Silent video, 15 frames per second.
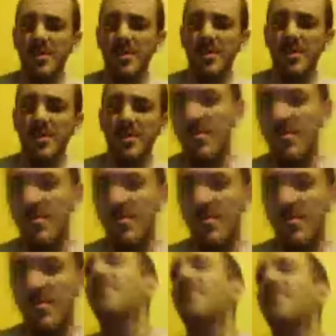all the time on
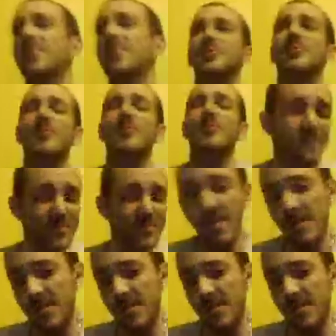fucking 4 days you learn?
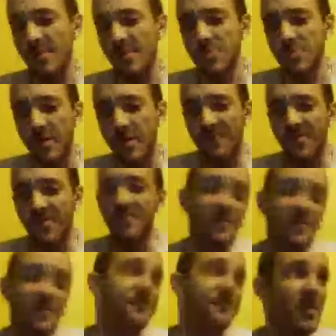He appears right in front
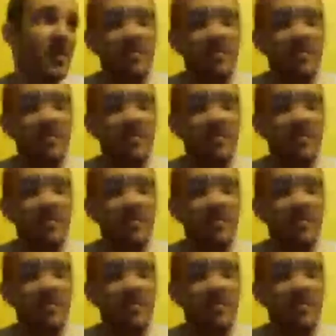of you.